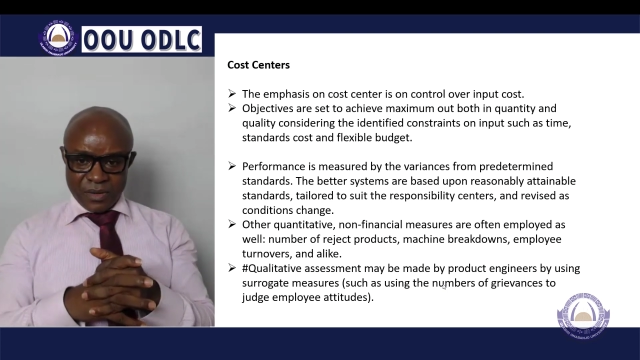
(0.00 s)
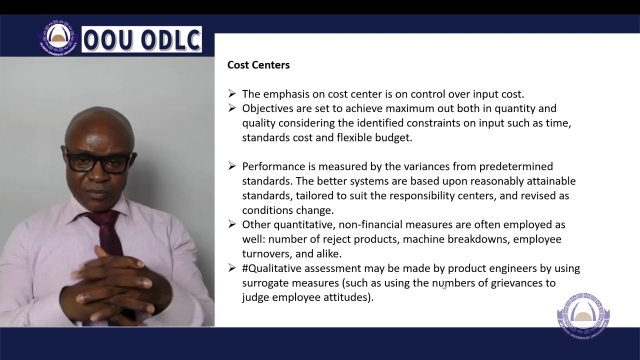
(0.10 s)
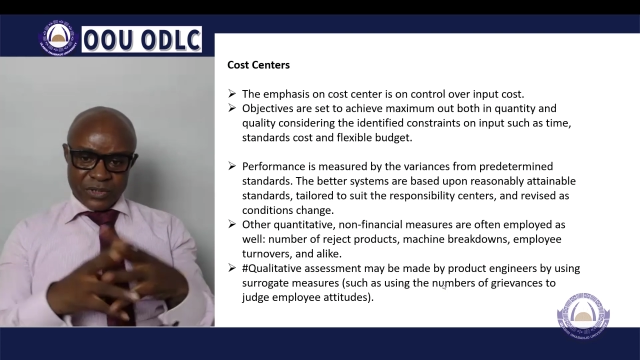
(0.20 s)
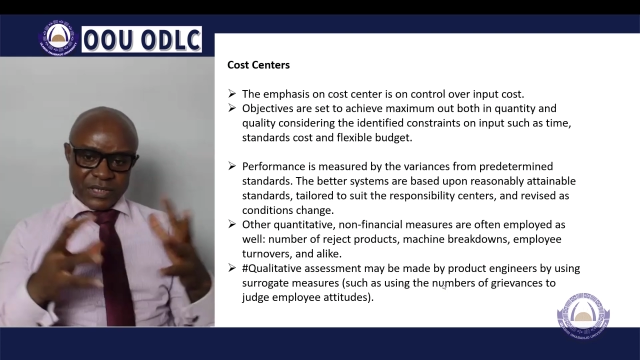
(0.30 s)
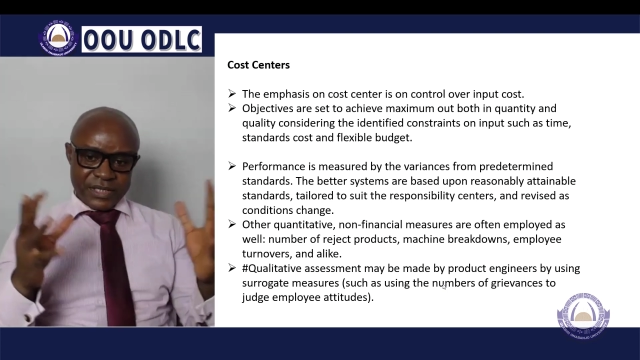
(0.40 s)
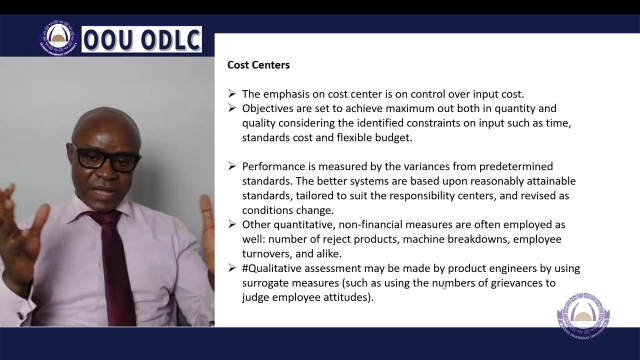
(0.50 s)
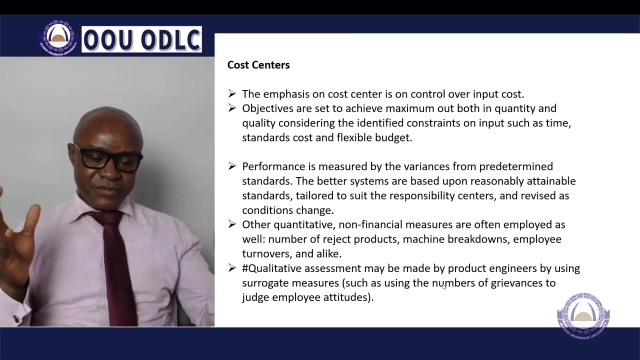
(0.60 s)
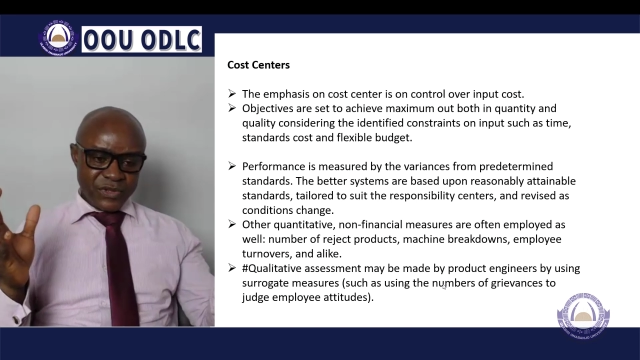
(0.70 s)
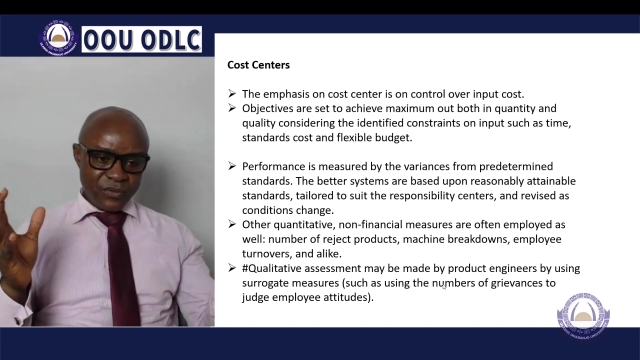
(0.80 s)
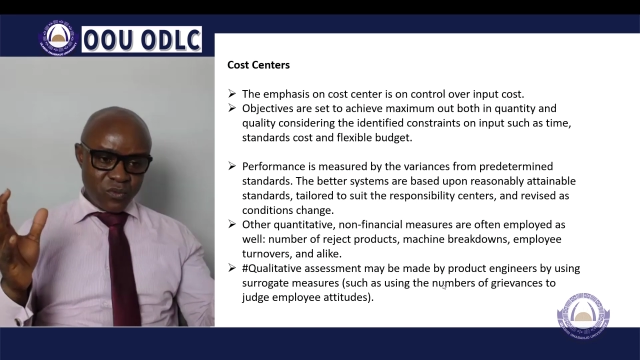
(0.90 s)
but in
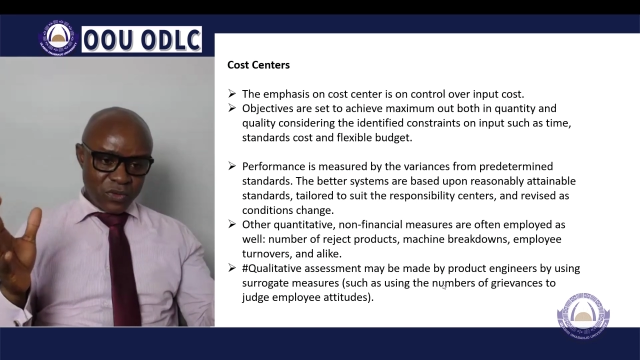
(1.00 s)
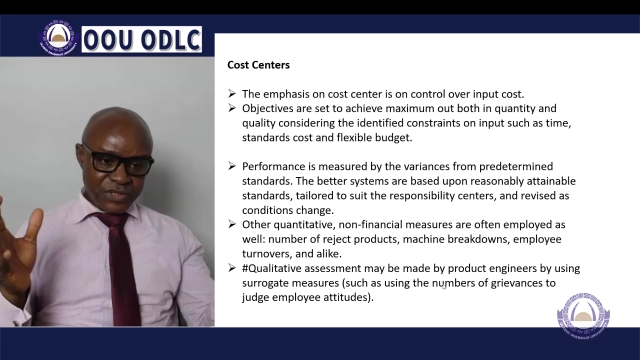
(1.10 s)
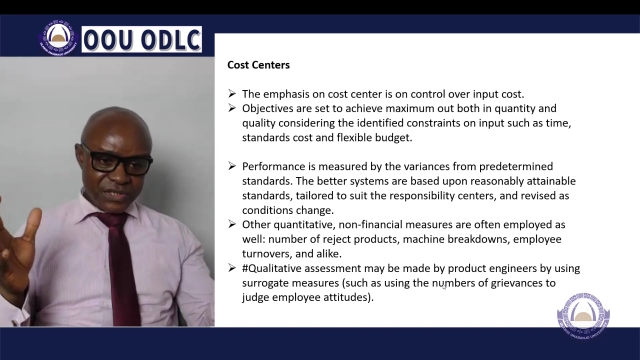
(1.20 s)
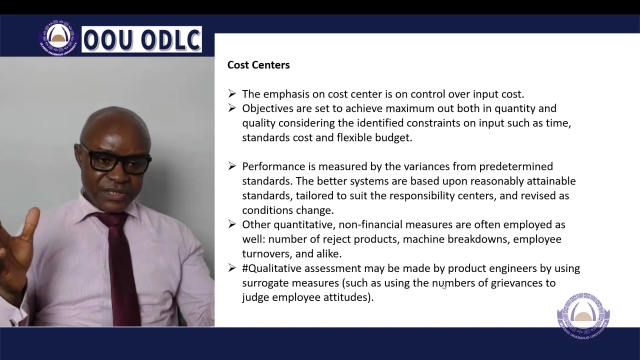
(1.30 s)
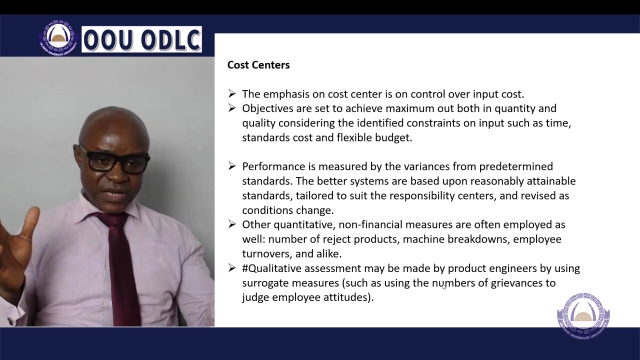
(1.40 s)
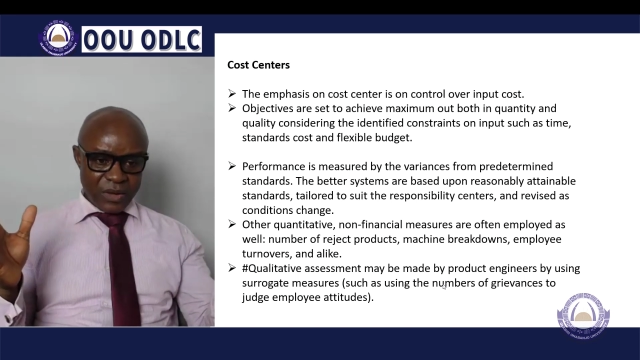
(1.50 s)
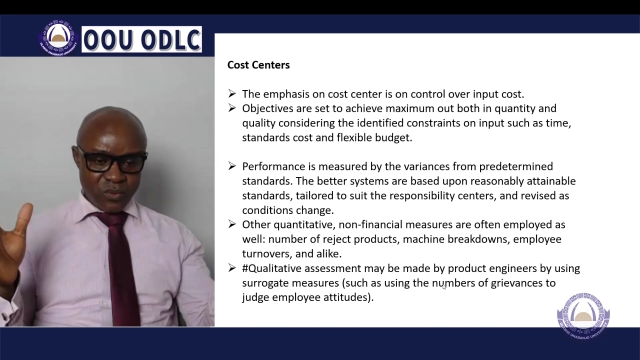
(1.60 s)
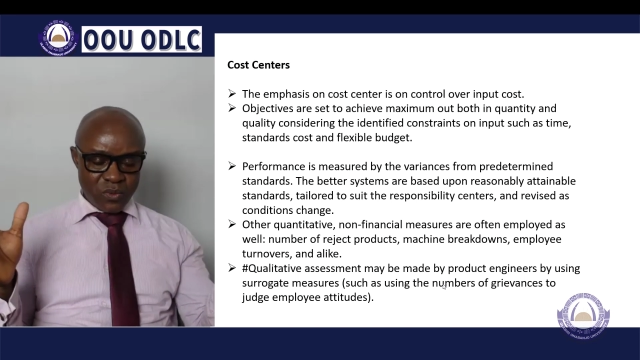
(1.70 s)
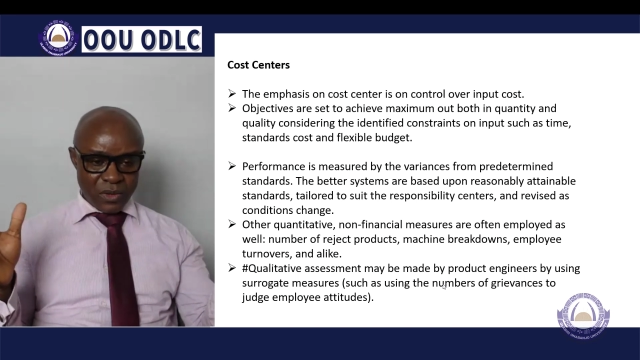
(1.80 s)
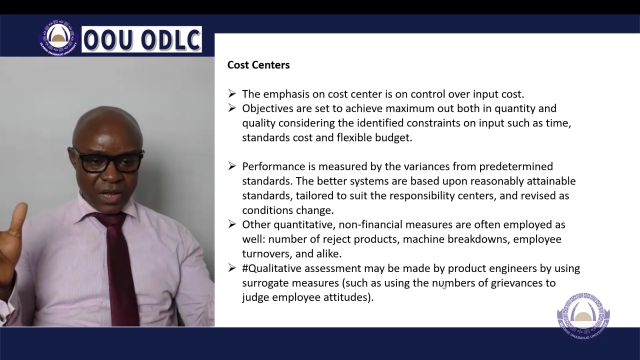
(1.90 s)
terms of quantity and
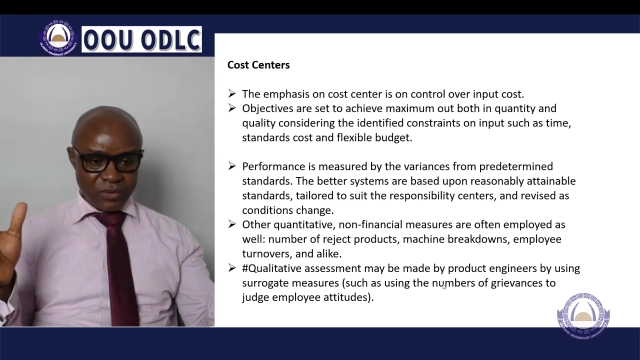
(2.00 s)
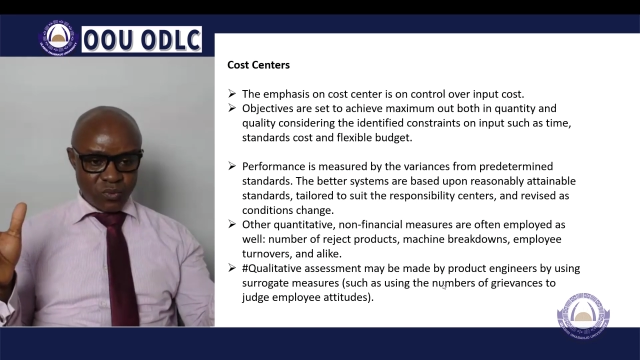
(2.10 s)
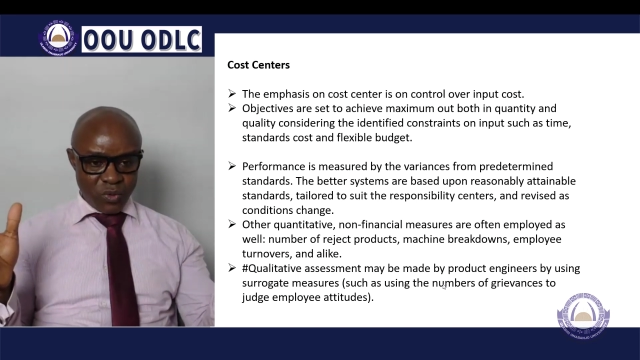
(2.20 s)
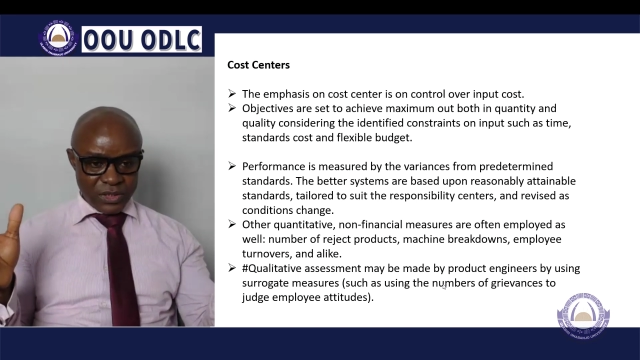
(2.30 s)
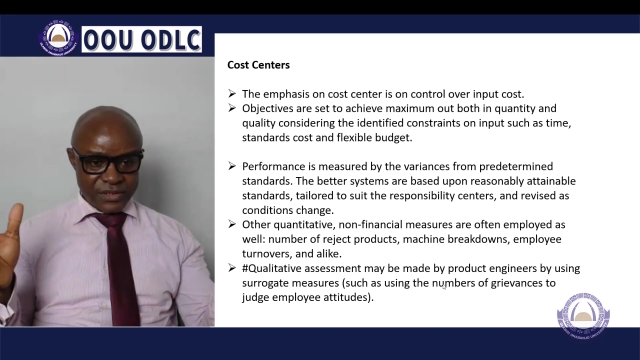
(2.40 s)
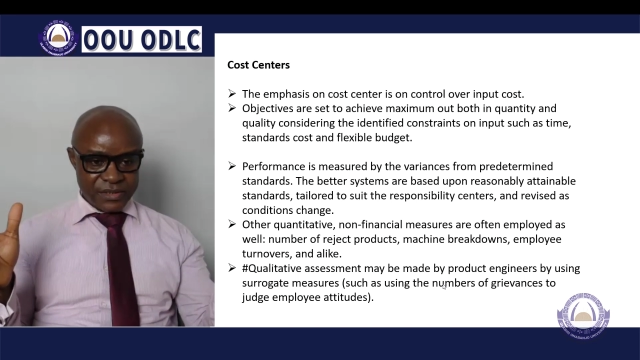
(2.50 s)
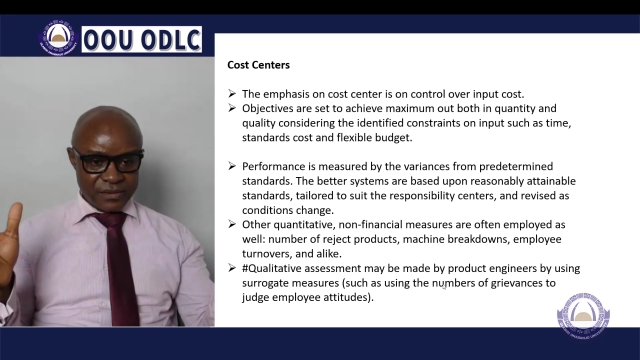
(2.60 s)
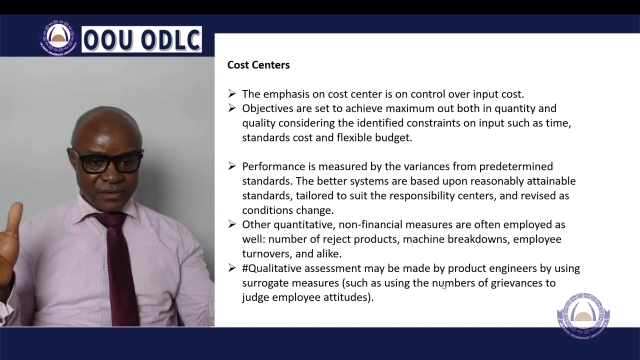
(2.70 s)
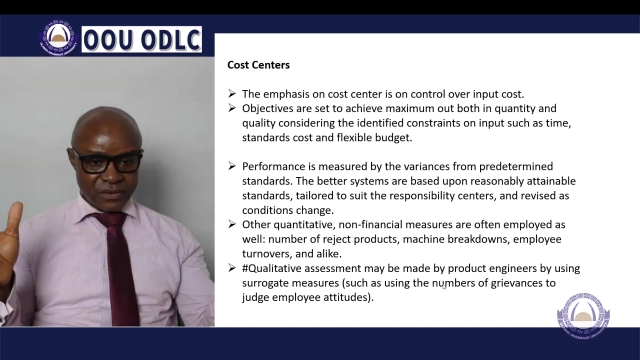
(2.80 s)
quality,